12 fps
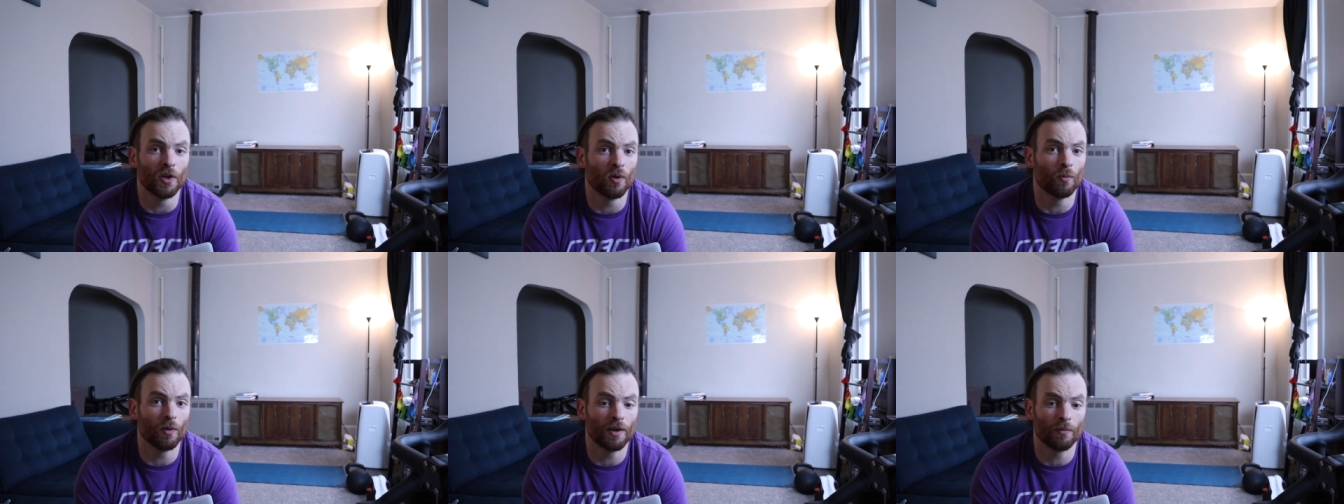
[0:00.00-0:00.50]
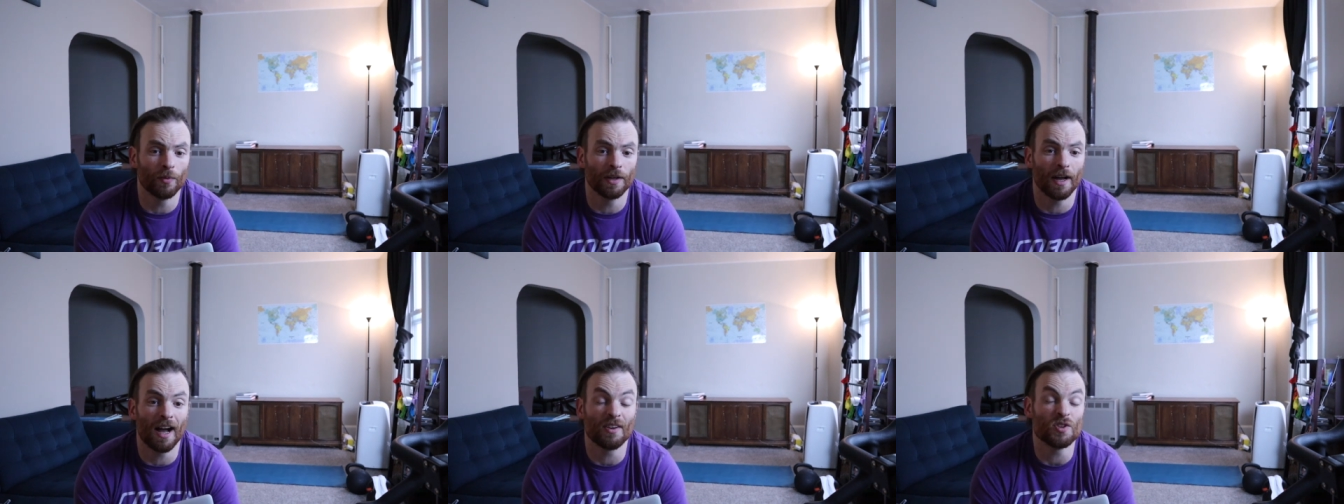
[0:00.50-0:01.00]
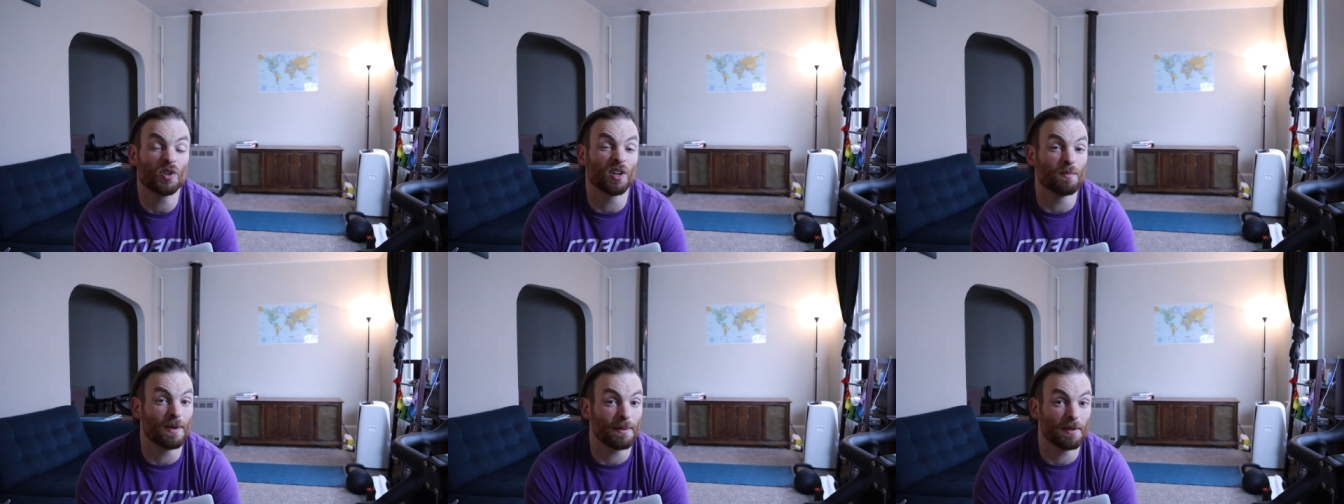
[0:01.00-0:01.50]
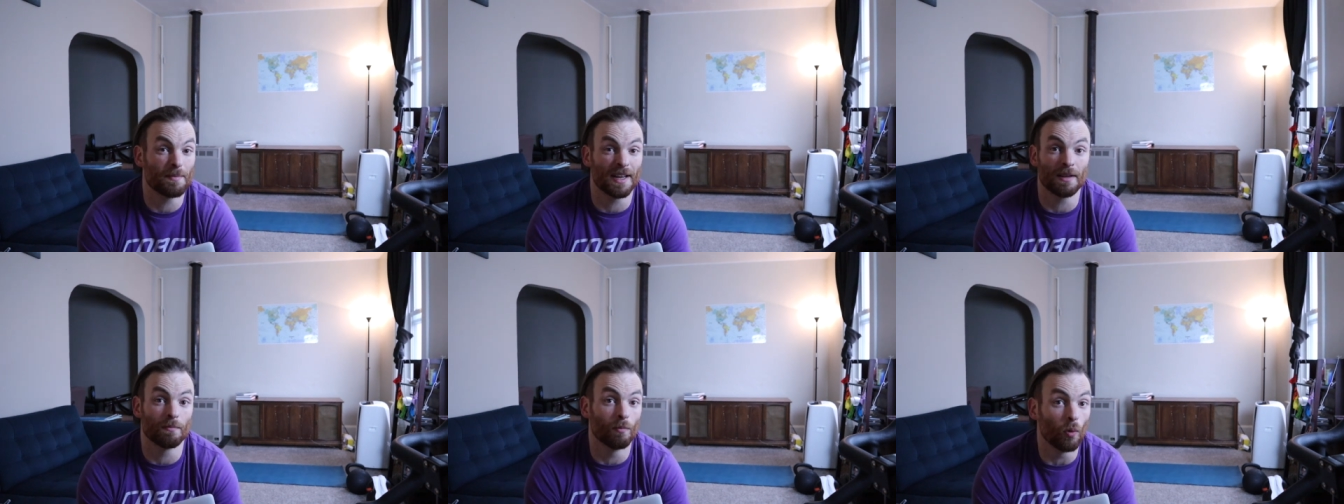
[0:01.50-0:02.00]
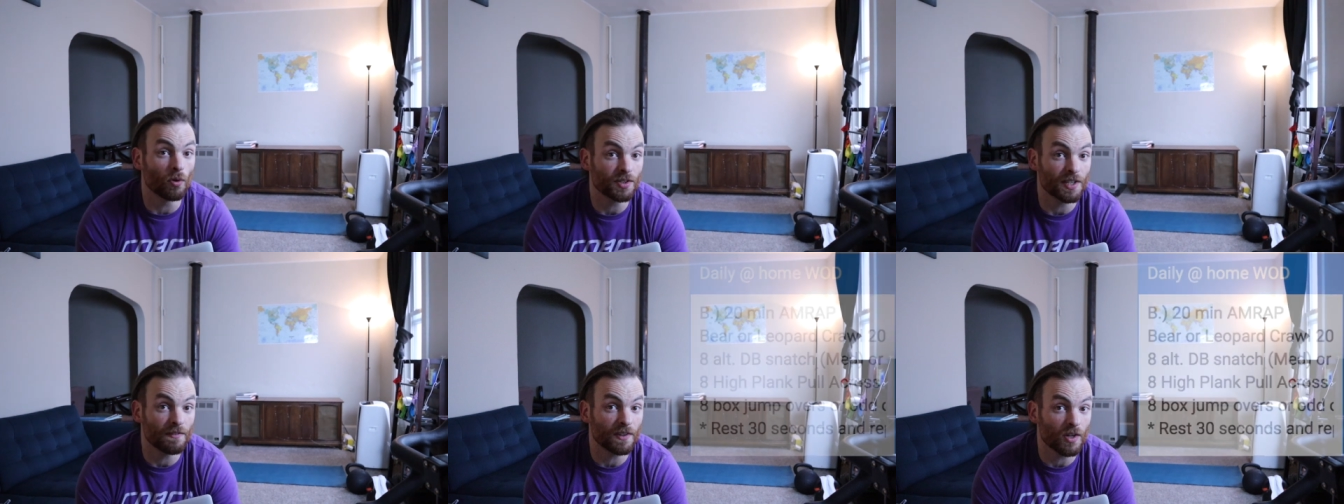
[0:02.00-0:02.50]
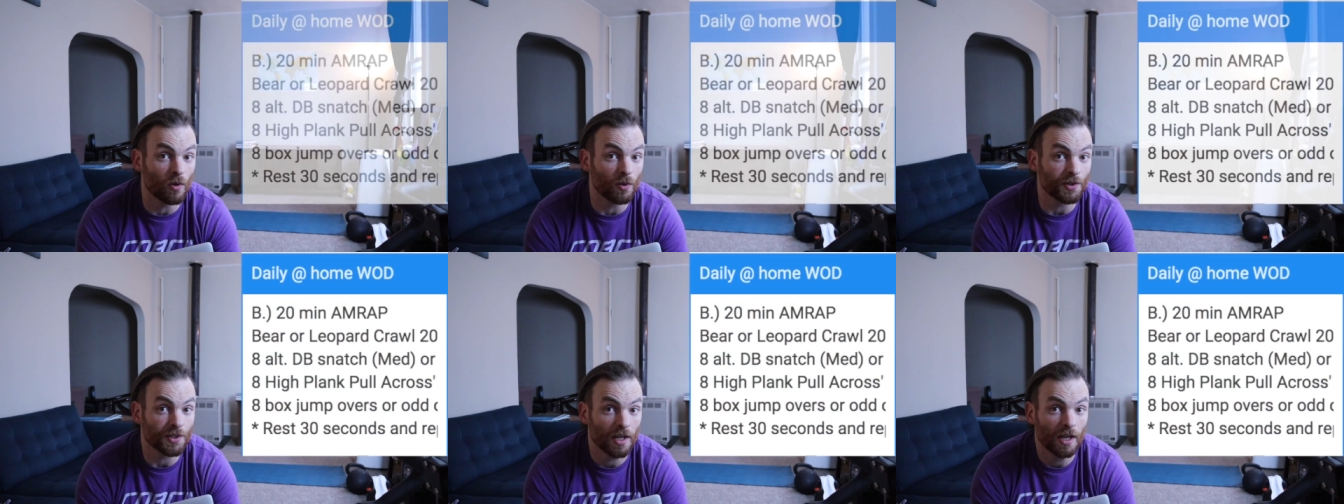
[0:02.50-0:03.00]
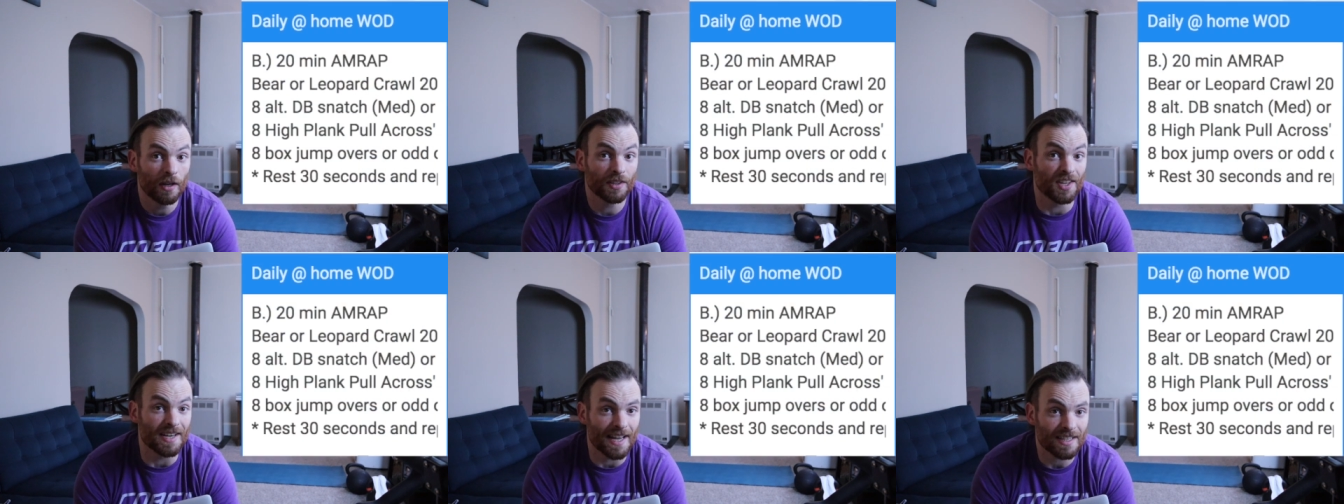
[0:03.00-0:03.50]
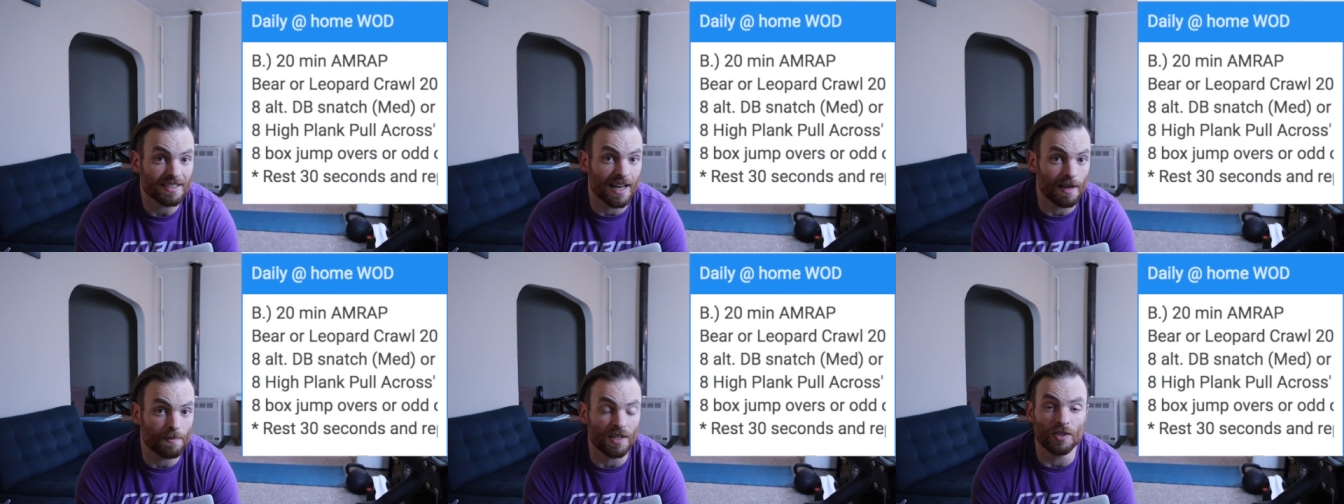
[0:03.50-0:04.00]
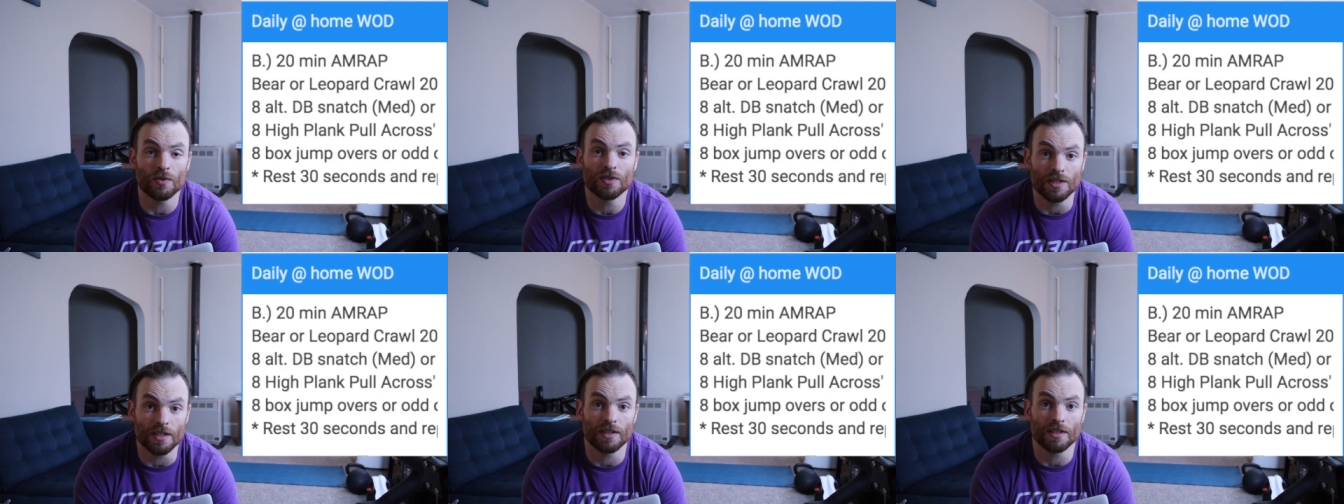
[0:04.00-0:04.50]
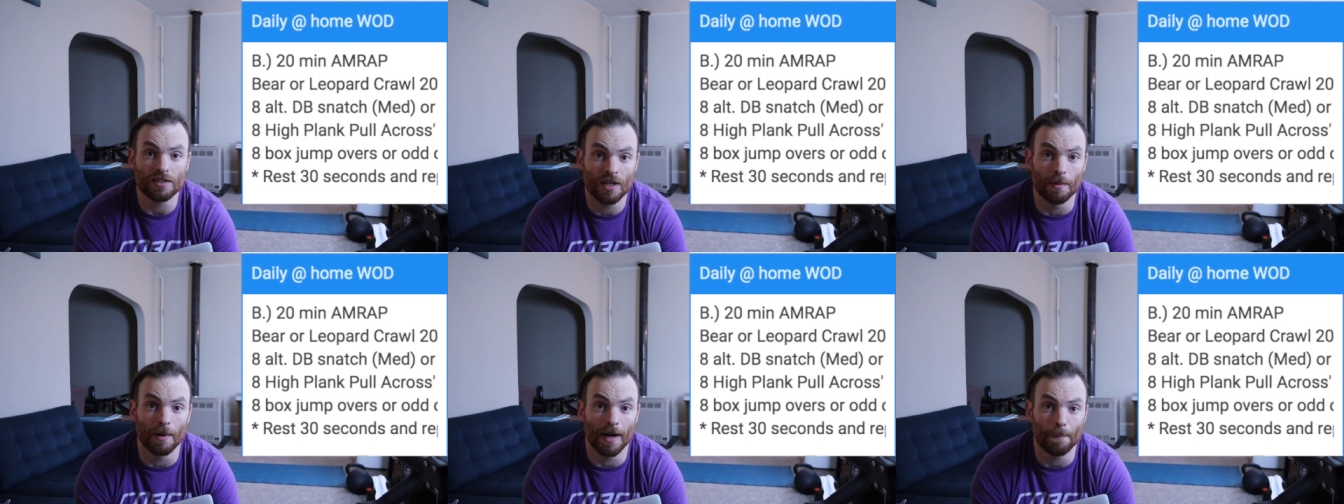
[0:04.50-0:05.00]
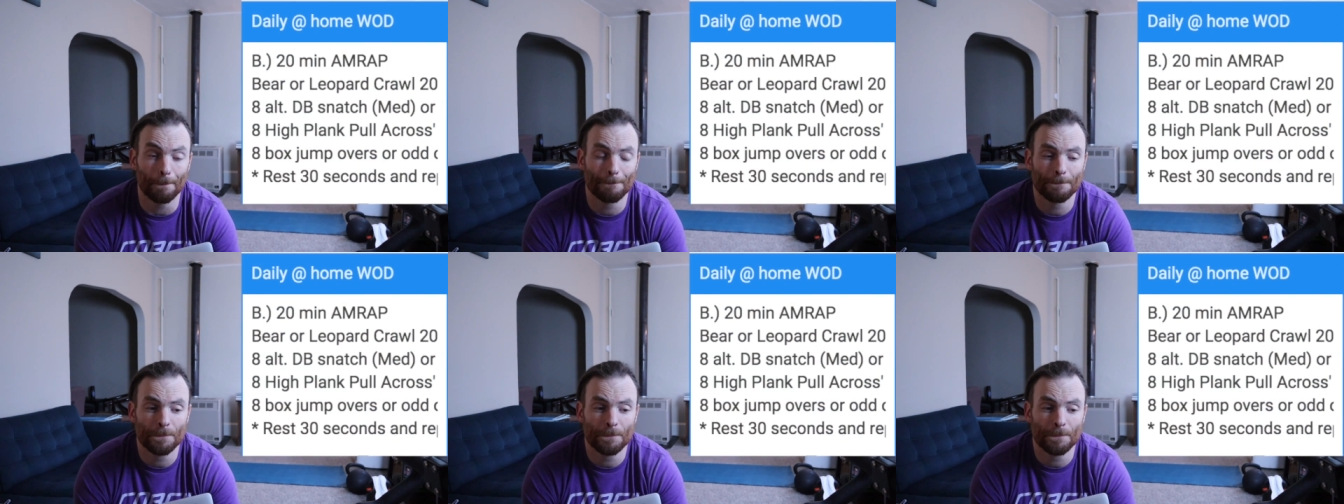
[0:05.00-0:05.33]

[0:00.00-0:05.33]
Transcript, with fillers: Note what, what how you could maybe made it more difficult the next time that you see this come up.